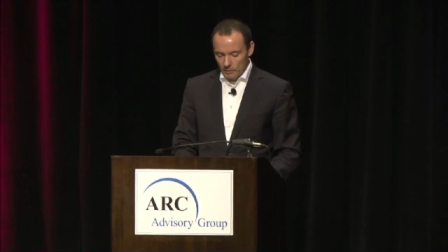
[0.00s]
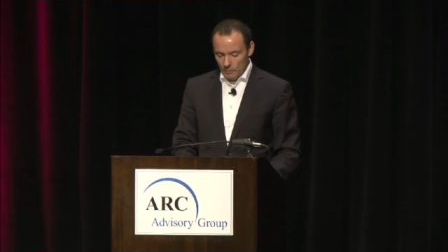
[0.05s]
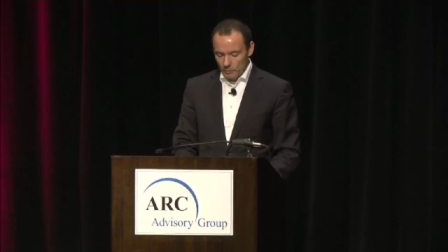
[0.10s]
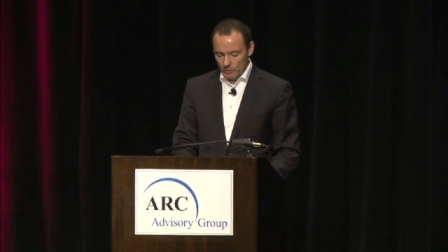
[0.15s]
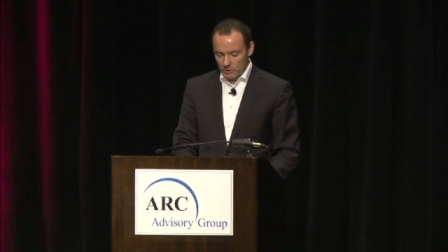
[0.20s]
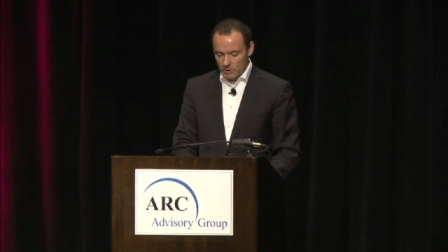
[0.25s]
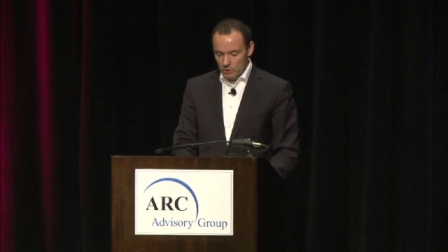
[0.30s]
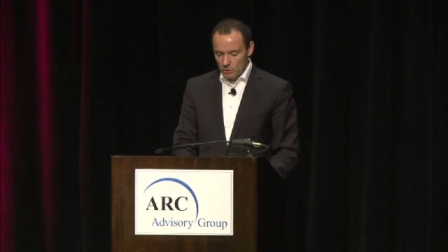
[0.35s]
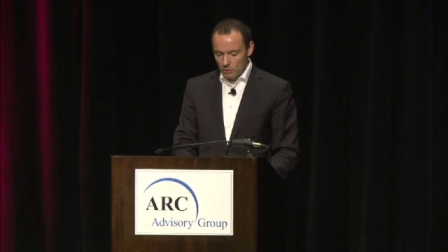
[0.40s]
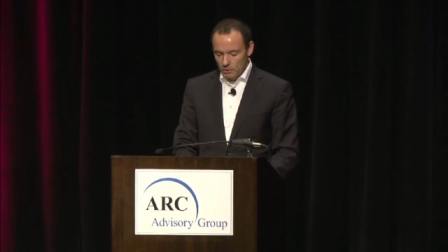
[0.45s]
uh,
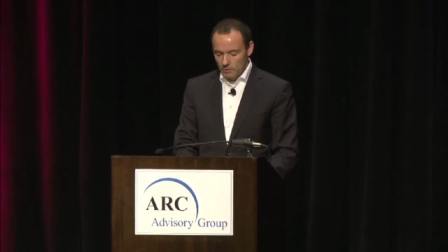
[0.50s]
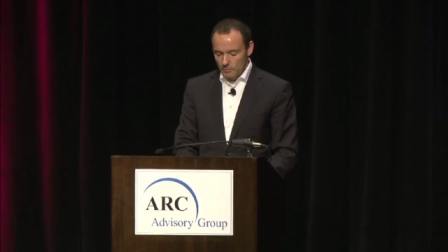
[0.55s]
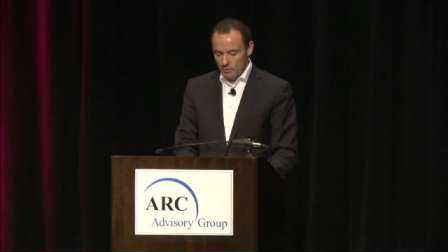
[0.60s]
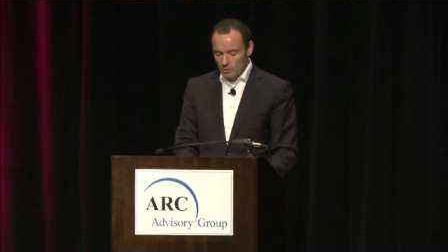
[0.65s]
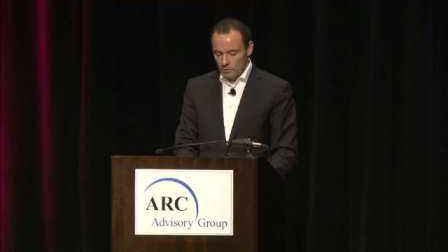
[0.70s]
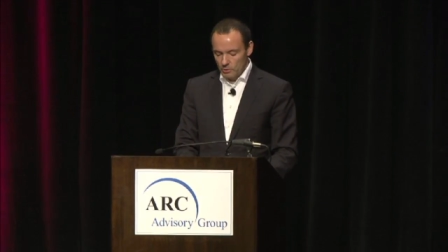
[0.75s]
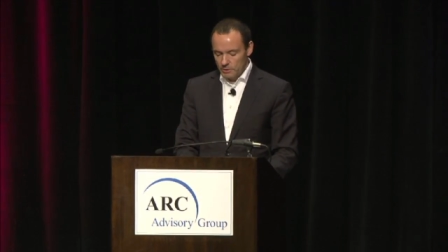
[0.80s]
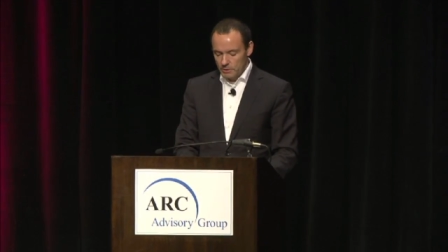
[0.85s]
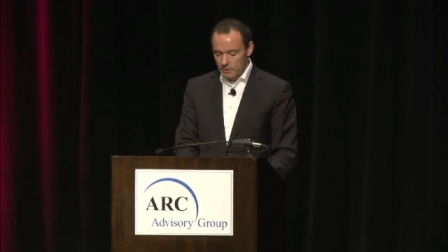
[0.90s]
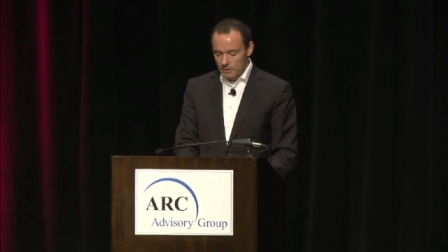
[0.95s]
when we talk
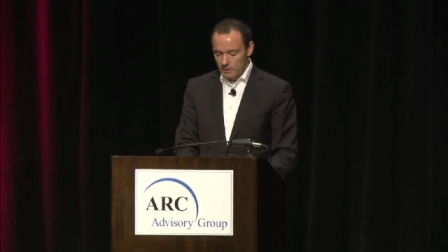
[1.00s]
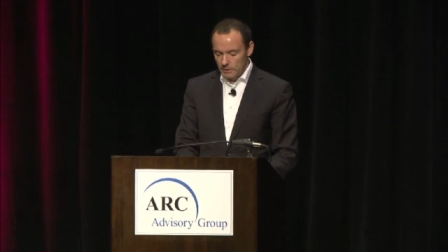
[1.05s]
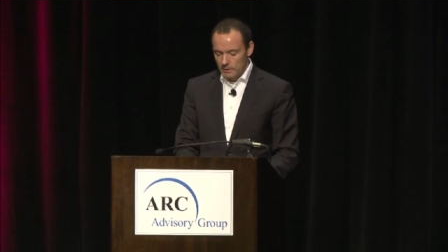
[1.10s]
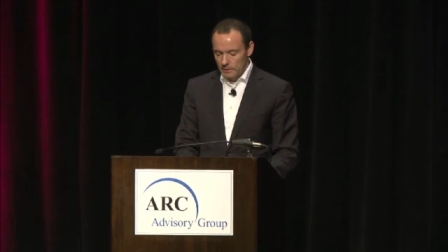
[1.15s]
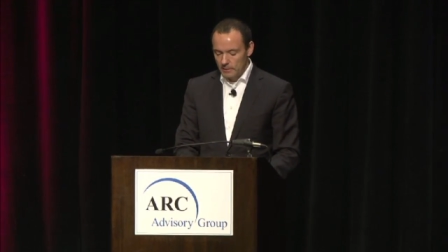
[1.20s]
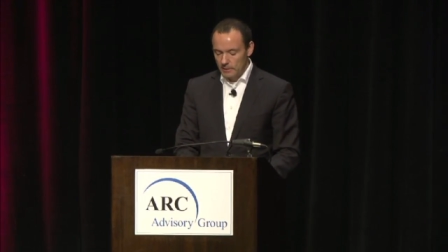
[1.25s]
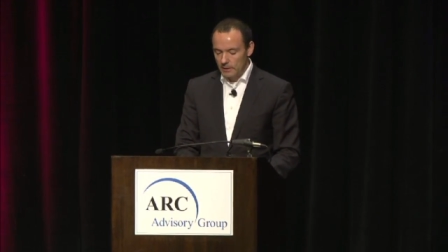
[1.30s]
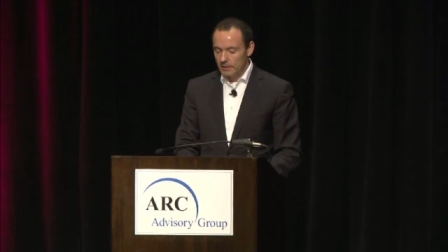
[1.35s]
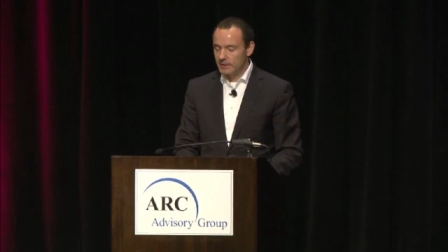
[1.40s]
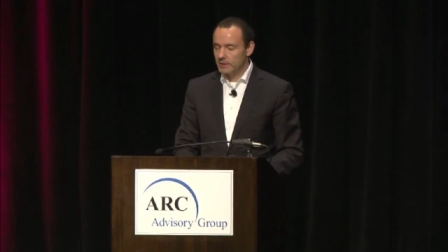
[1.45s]
about
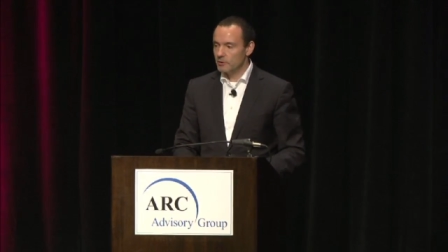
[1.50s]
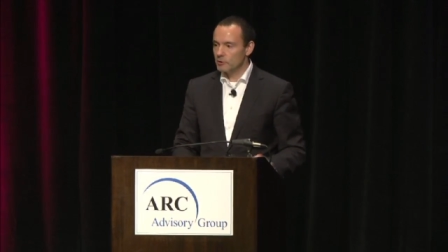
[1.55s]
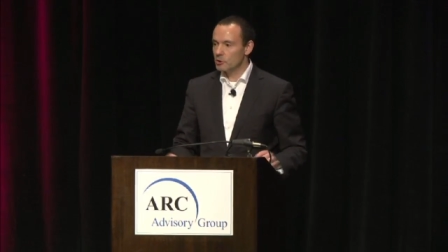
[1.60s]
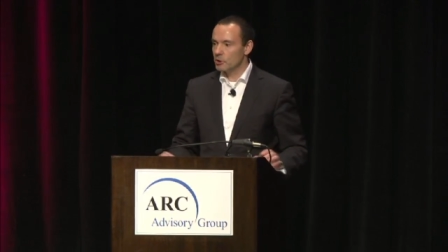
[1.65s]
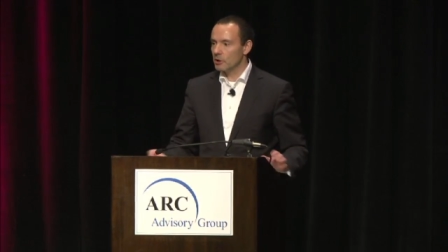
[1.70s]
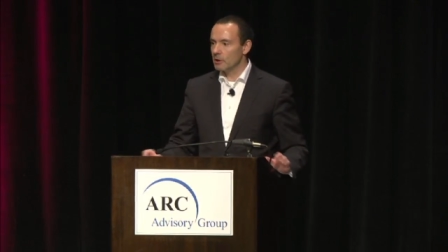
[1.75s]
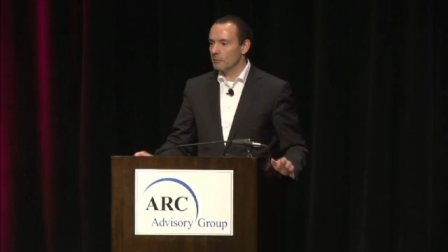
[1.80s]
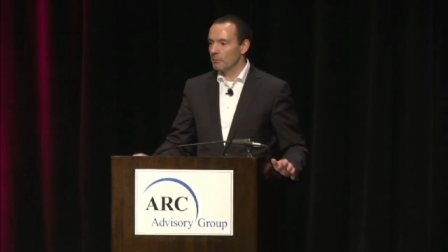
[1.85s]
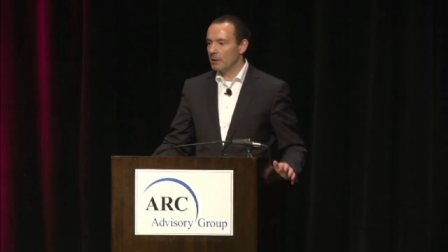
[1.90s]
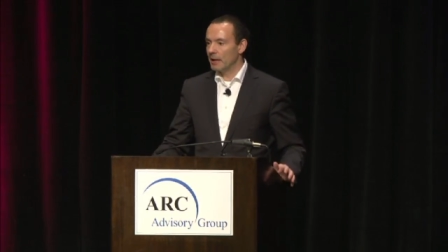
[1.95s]
uh, a
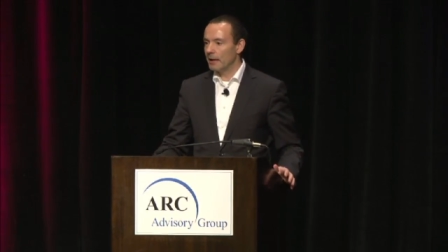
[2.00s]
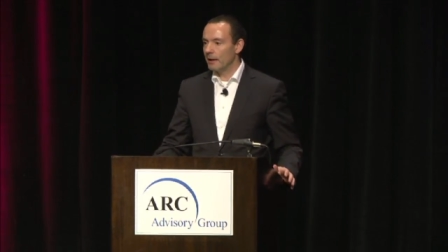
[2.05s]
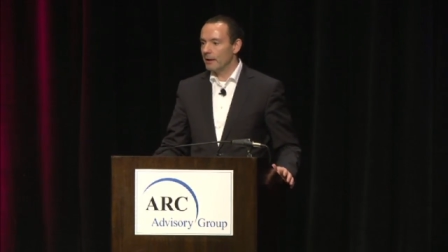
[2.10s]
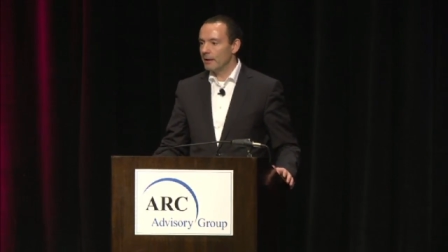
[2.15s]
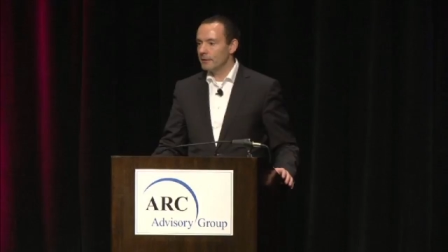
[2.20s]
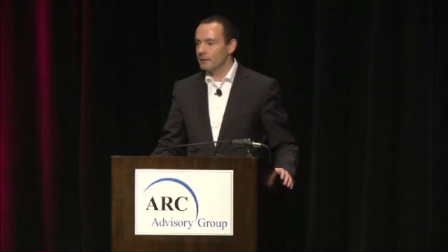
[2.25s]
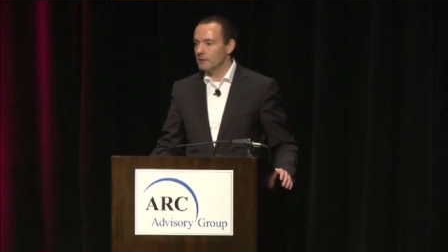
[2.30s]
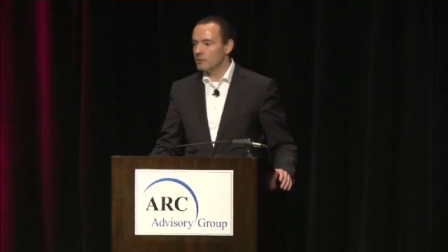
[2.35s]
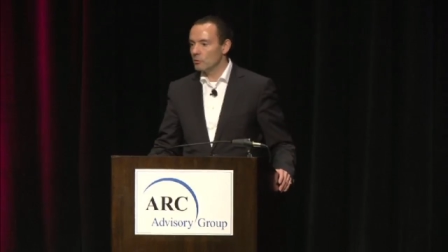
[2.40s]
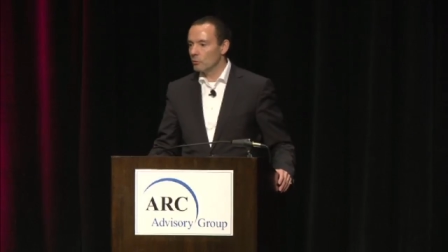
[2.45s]
digital
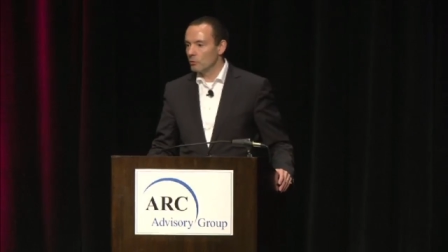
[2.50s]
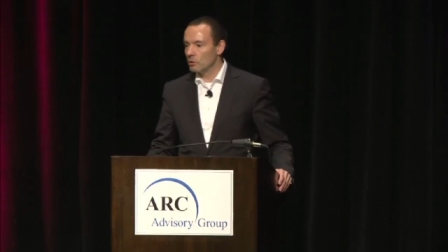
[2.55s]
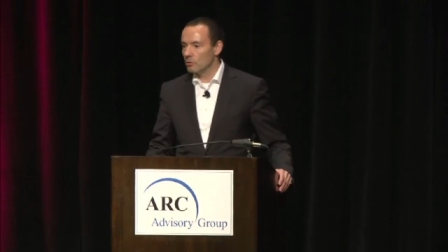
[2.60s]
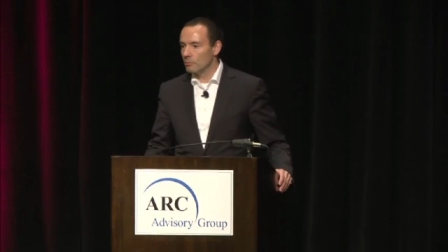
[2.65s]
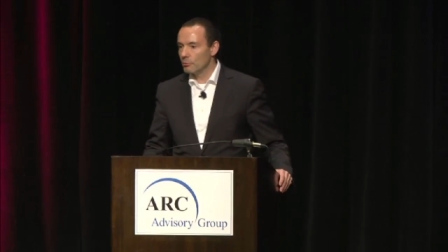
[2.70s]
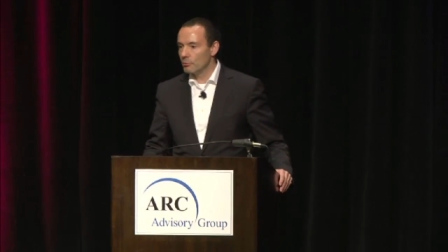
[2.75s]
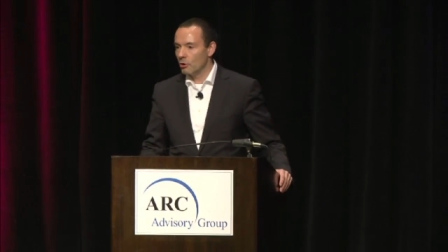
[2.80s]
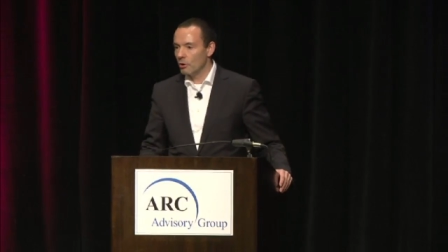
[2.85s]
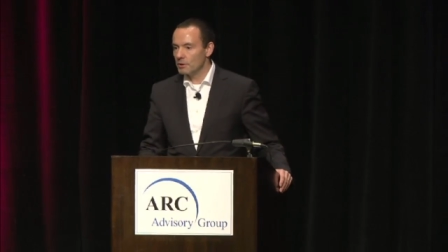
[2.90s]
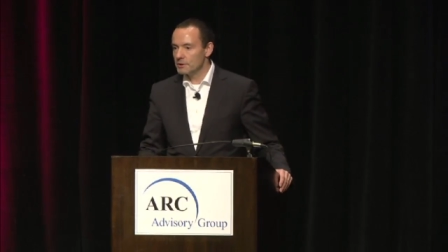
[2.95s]
plant
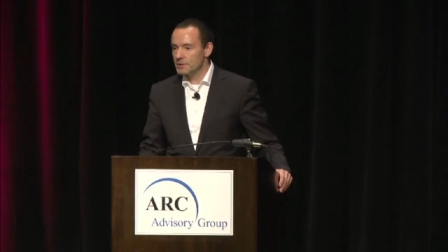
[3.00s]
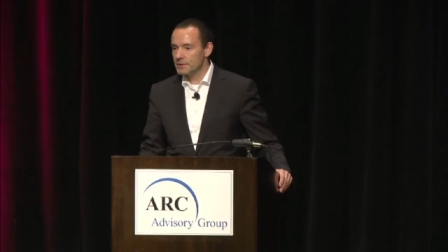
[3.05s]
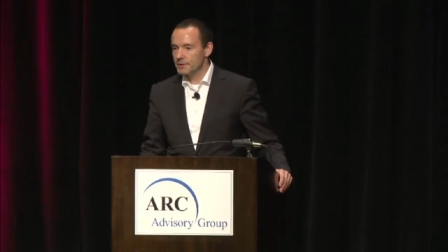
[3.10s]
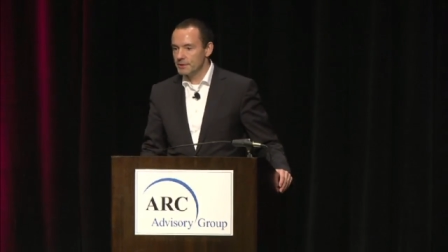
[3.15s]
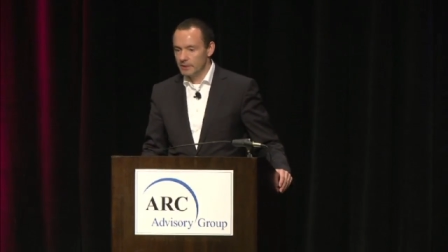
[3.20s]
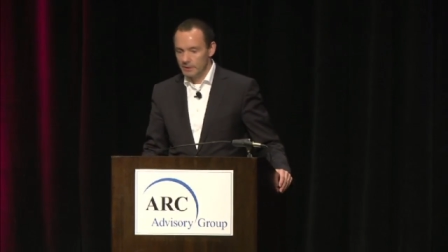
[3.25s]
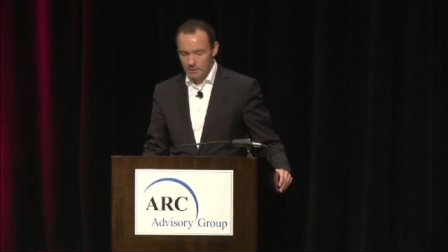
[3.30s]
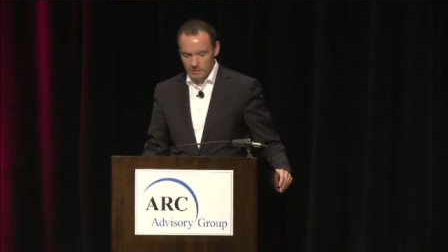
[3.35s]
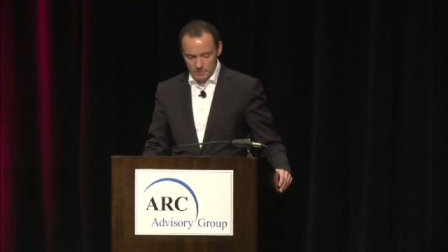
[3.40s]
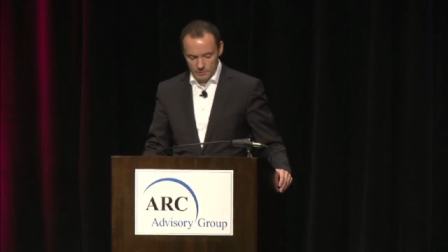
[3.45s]
or a
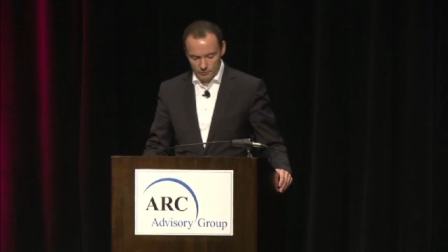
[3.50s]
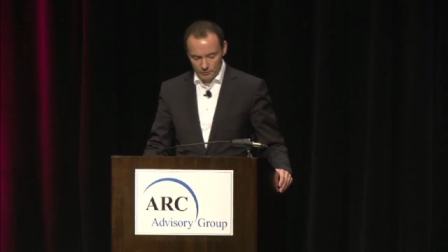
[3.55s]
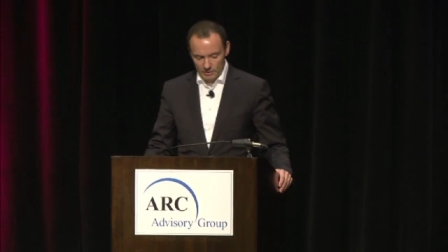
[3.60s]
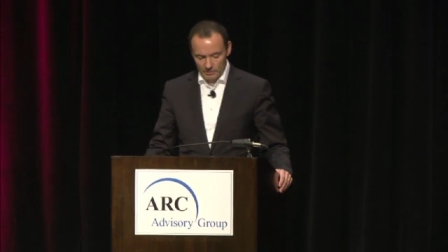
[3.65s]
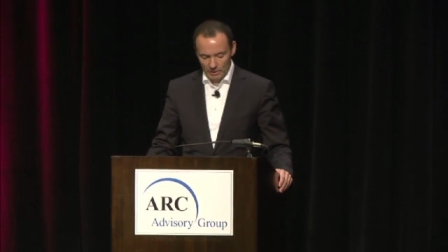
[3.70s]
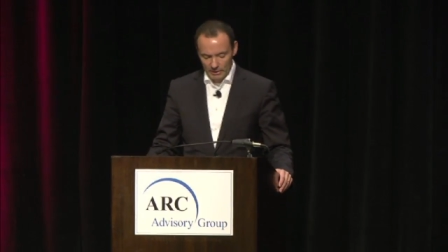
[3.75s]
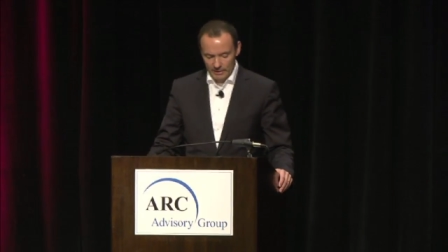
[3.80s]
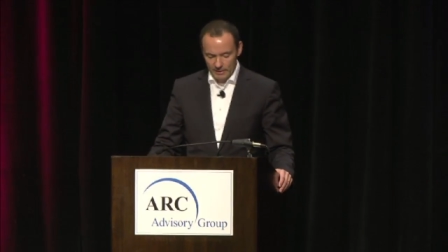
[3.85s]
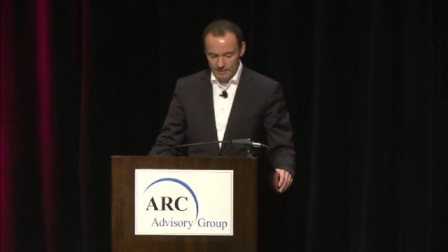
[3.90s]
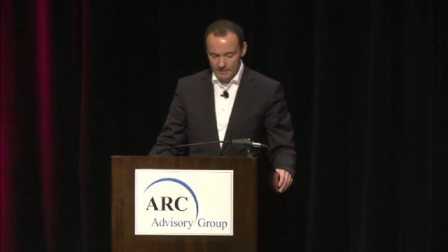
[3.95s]
process
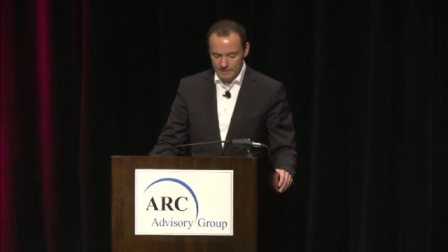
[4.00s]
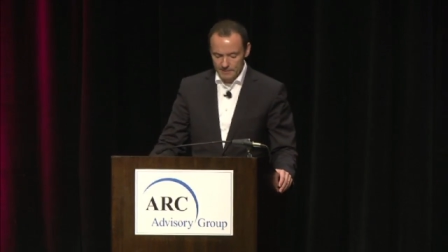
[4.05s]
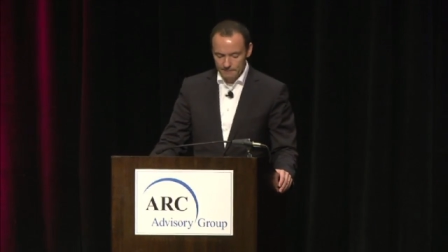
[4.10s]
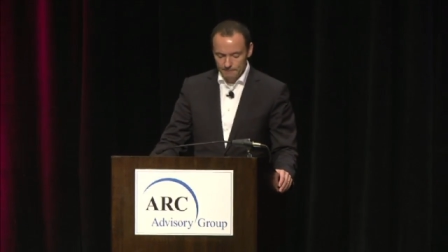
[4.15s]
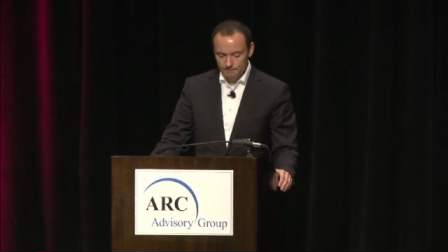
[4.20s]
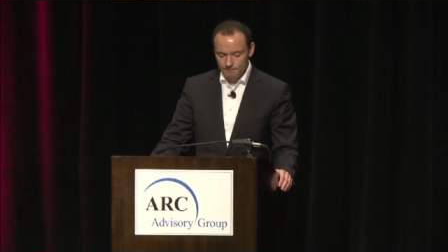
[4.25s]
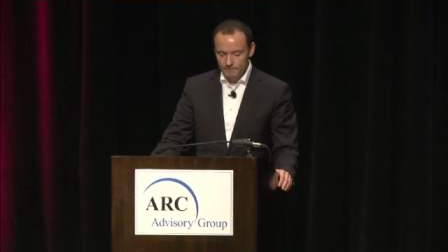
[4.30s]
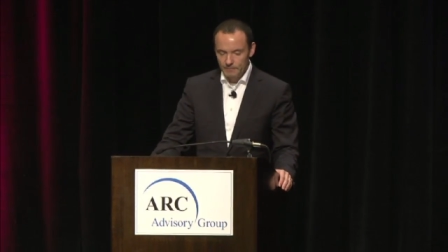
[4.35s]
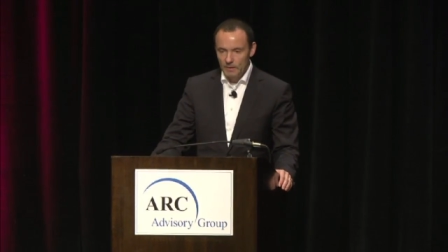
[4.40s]
industry plant.